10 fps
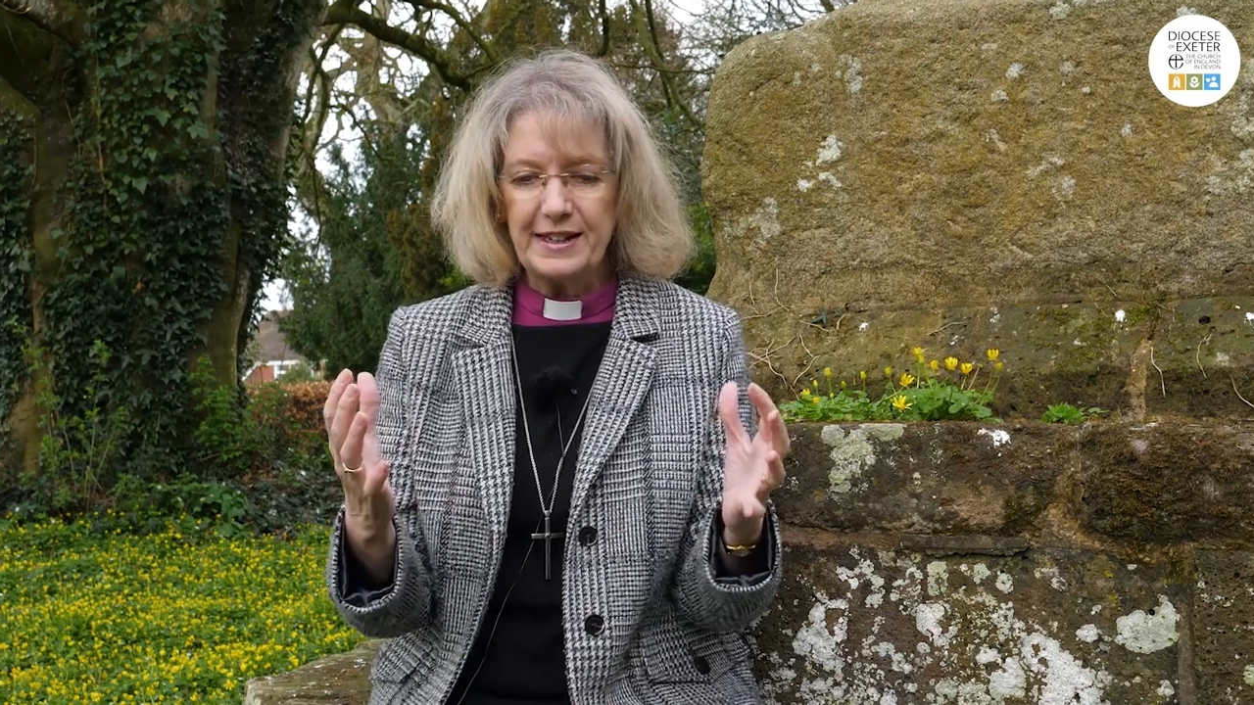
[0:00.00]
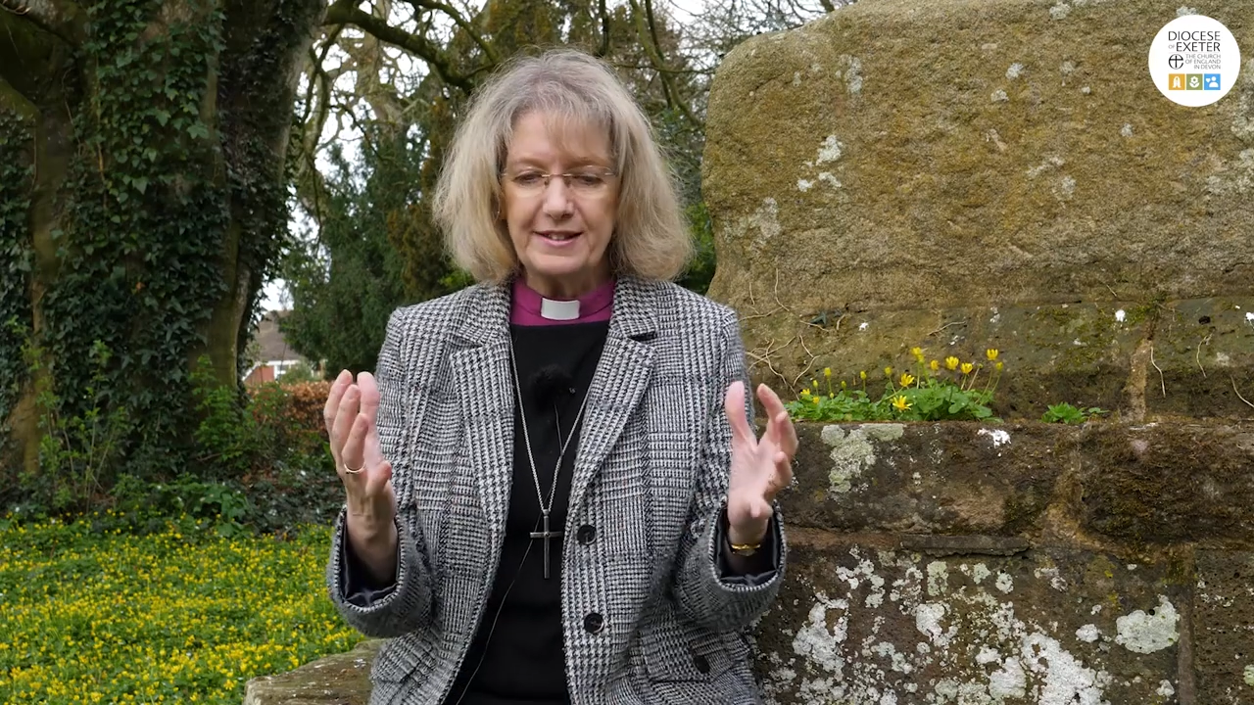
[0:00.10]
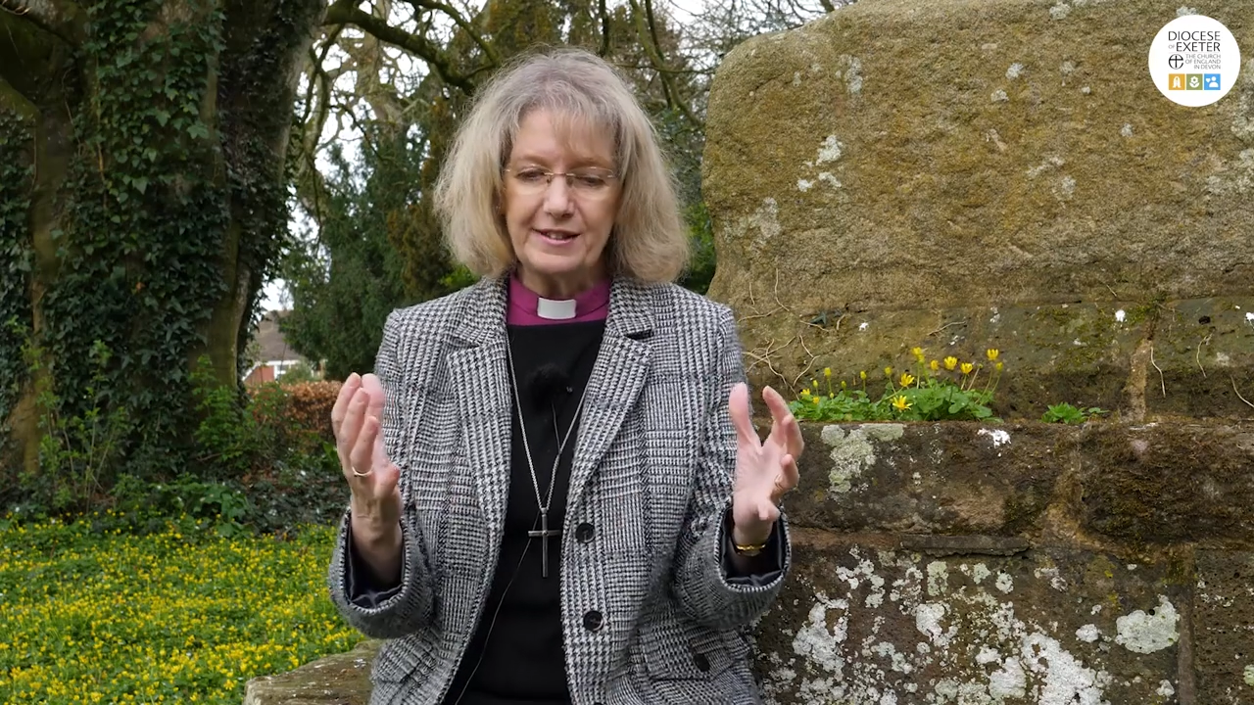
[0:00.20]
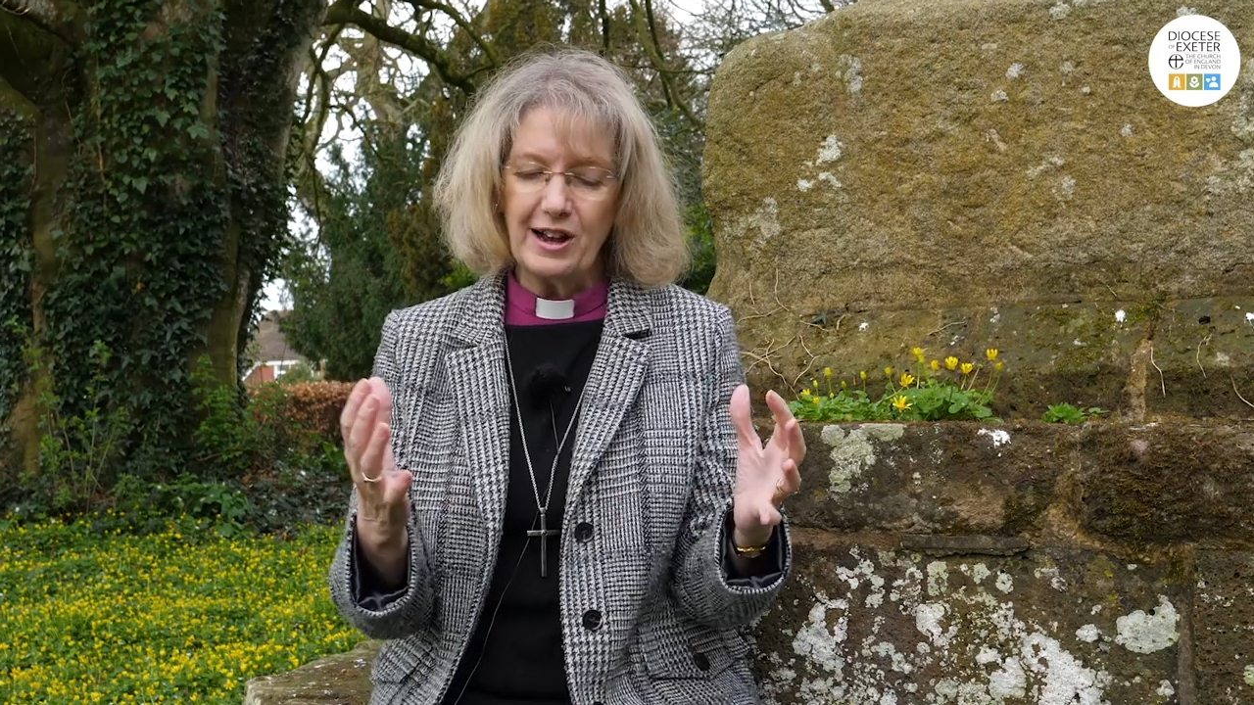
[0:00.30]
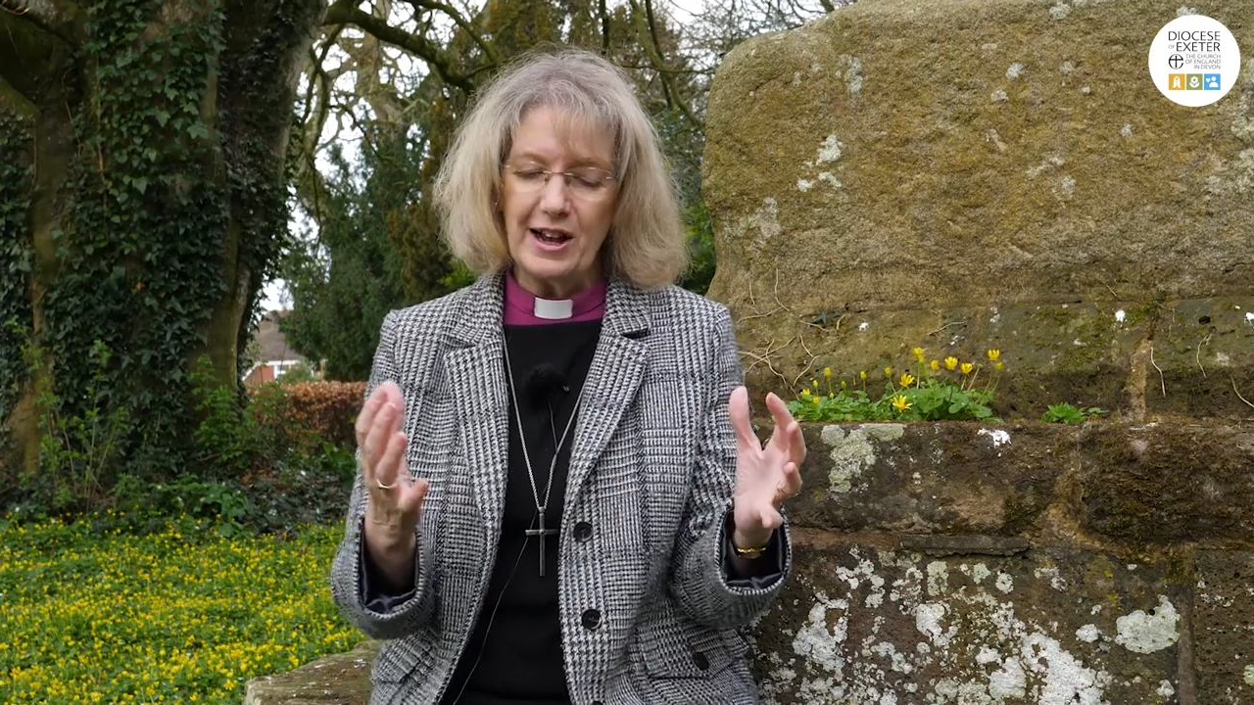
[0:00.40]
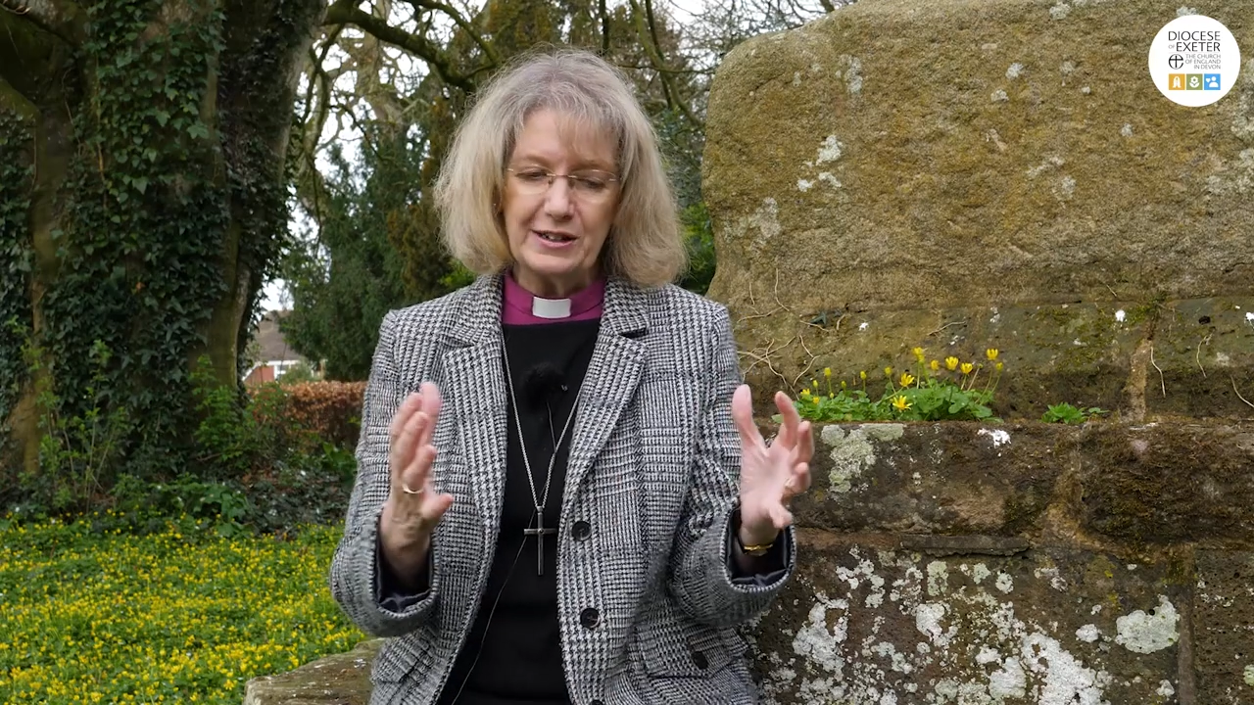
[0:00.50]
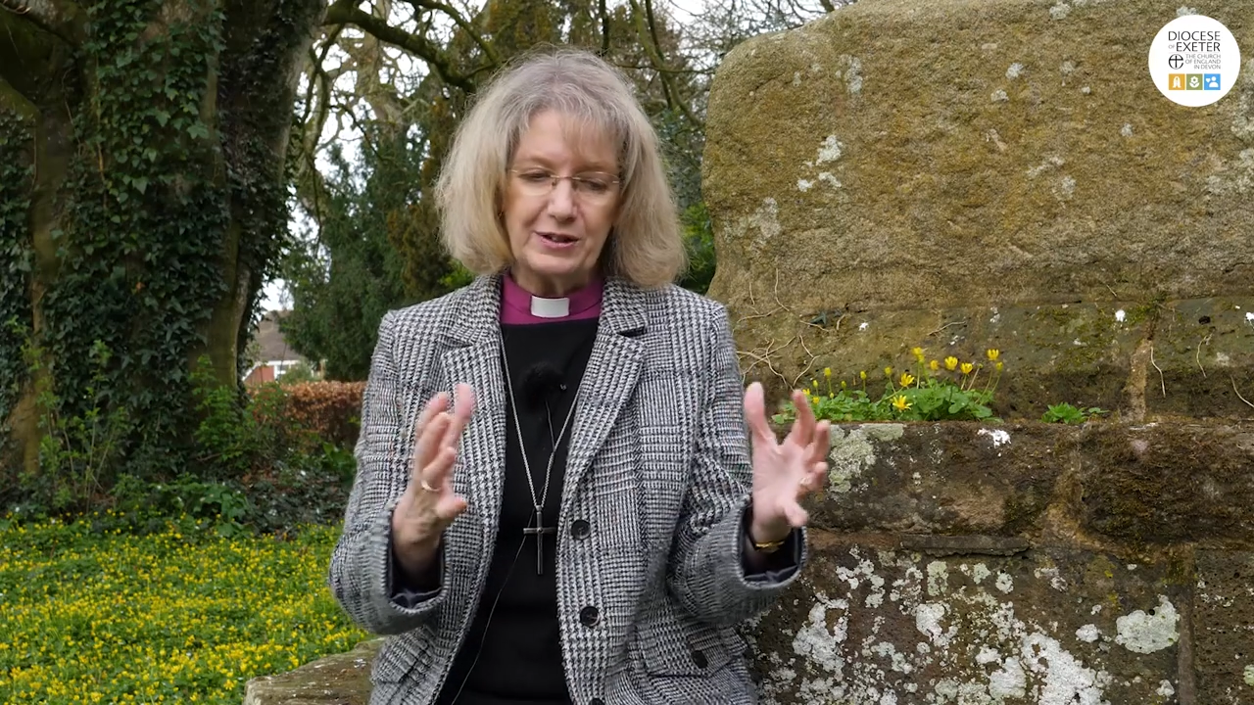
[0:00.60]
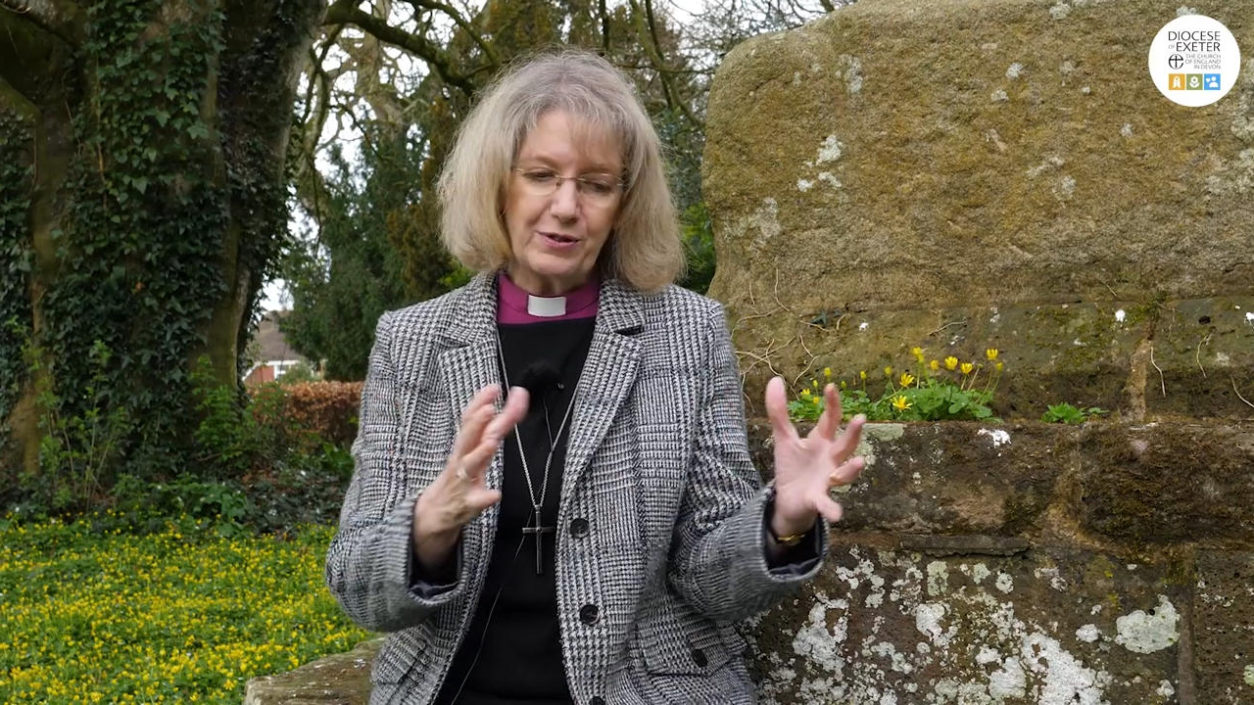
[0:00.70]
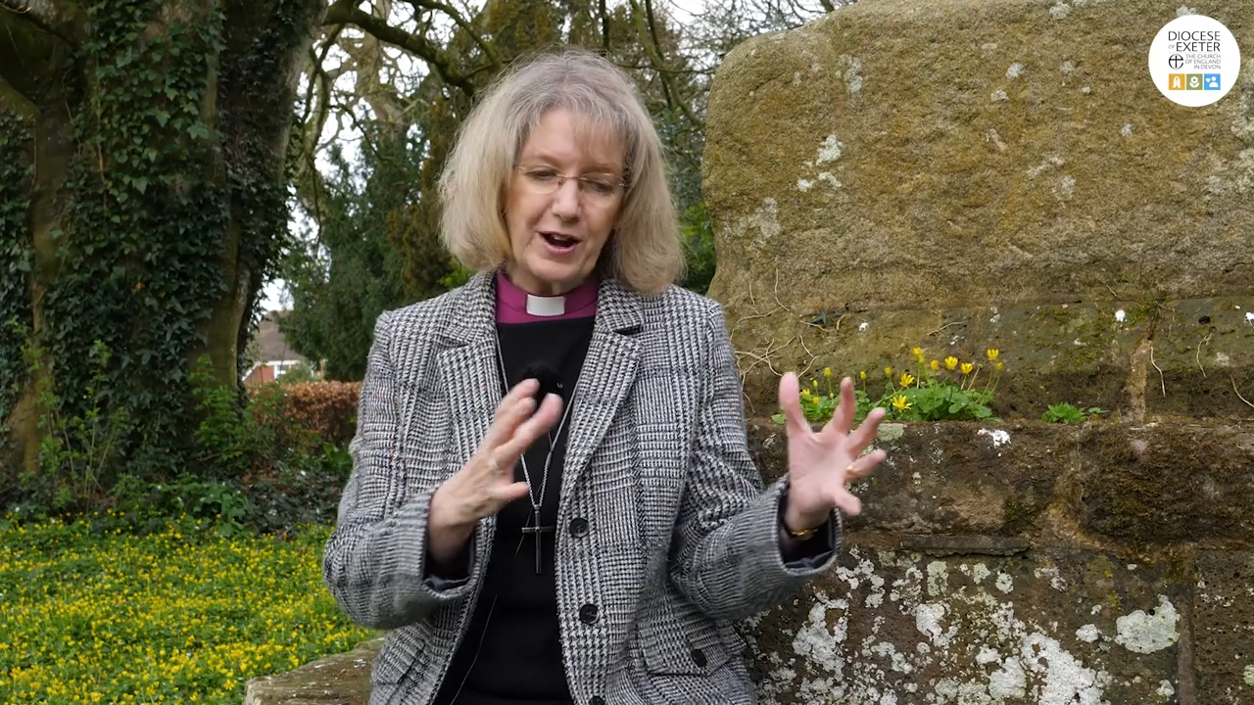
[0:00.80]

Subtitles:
in silence